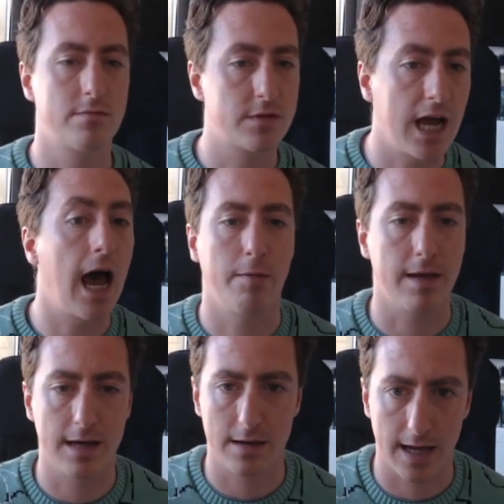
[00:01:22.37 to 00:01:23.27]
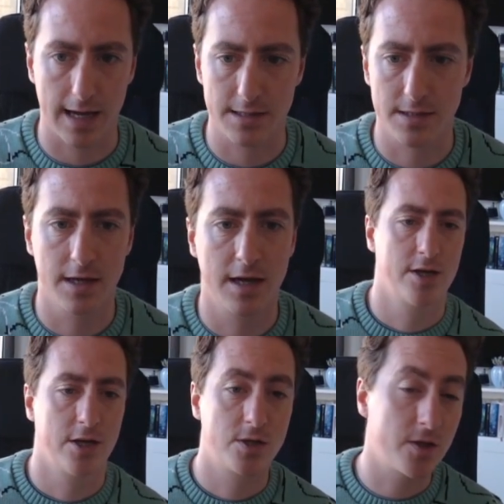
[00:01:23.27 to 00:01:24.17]
tabia, I guess.
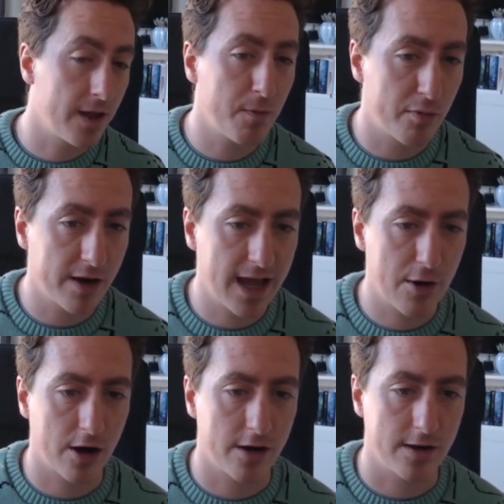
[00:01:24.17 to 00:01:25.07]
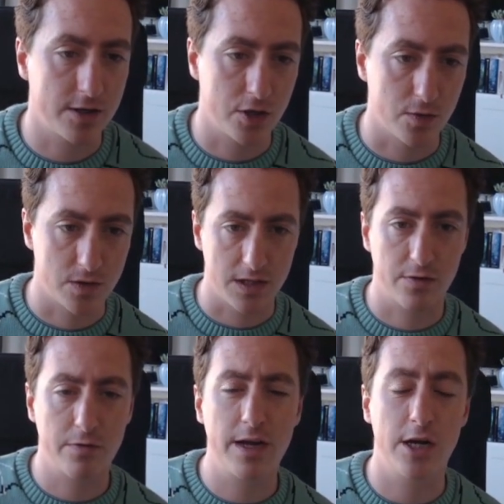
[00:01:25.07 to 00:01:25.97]
So then we bring out our knight to
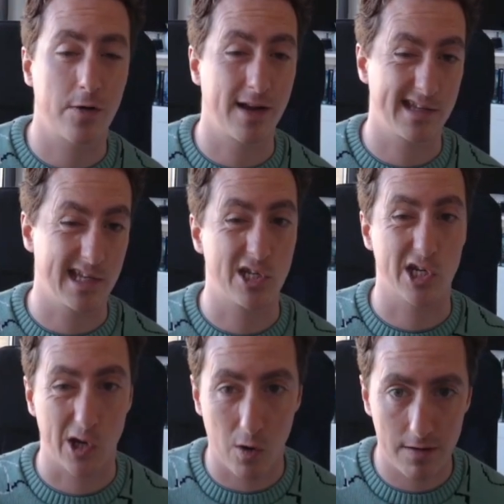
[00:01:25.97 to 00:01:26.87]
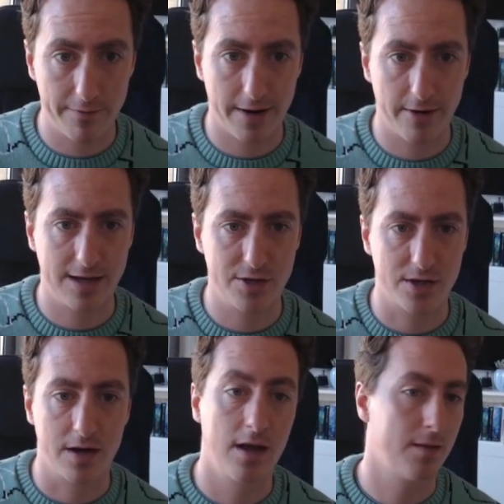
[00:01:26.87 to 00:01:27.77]
c3, known as the Chigorin
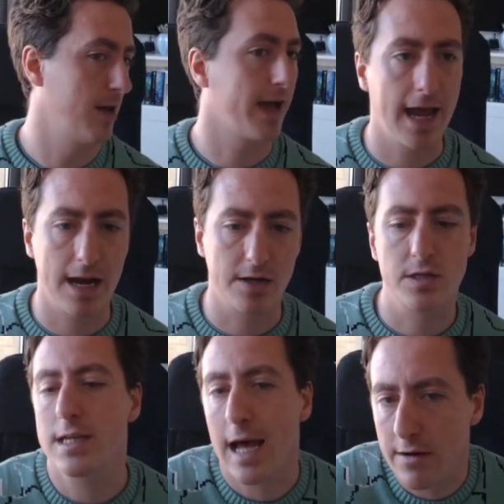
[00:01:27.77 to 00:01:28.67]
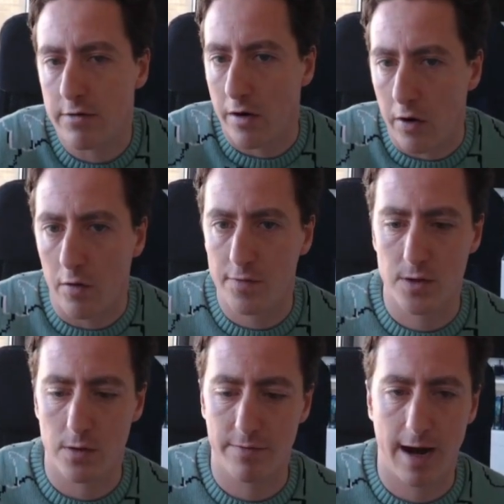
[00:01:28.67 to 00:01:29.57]
variation. Again, standard enough
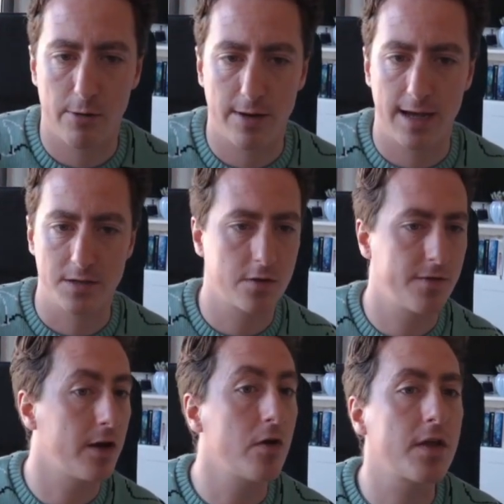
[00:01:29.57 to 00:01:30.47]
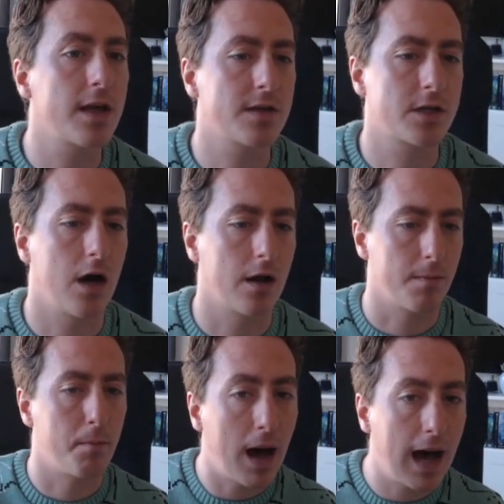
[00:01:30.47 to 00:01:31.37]
sort of Caro Kann stuff, and nothing has
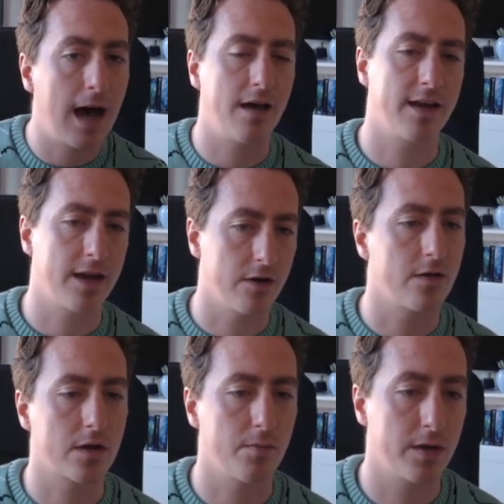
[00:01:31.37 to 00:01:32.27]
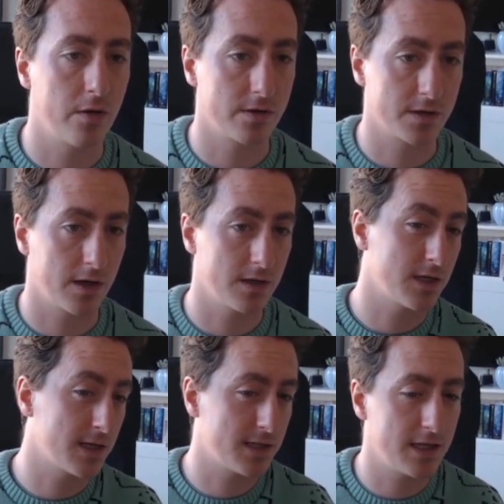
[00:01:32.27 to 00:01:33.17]
gone bad here in the computer's eyes. You
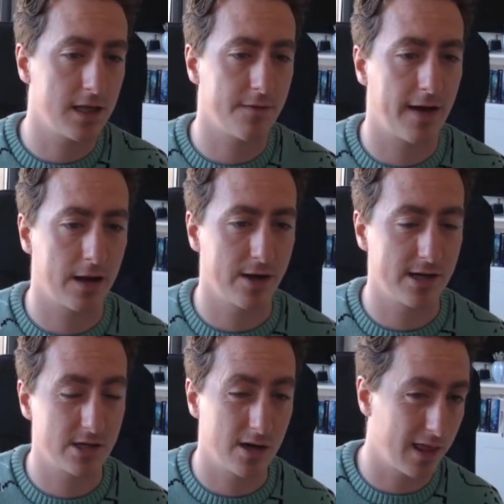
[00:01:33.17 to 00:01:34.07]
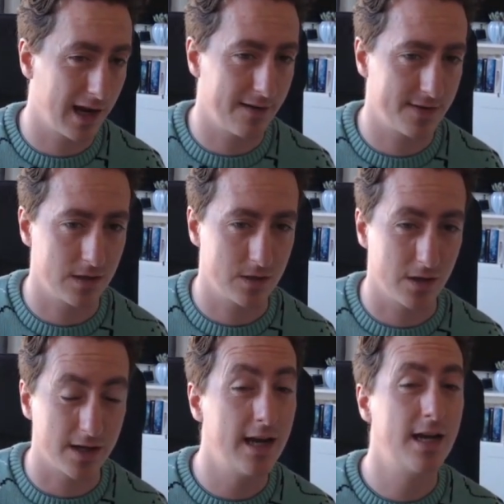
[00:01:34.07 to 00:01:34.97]
can see the evaluation on the left-hand
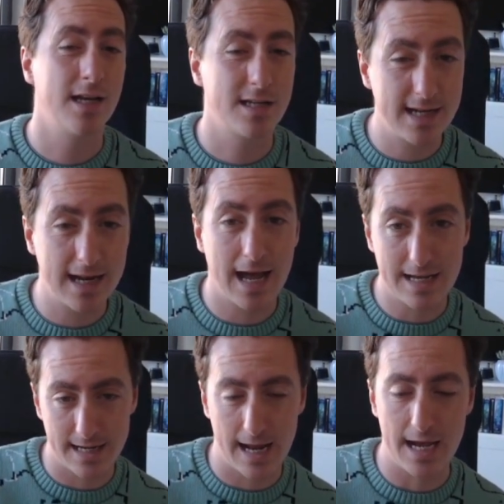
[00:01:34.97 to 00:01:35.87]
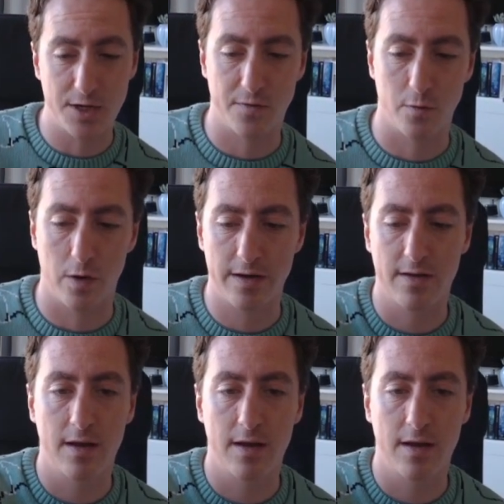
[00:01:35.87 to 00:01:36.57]
side. Still has an edge for white.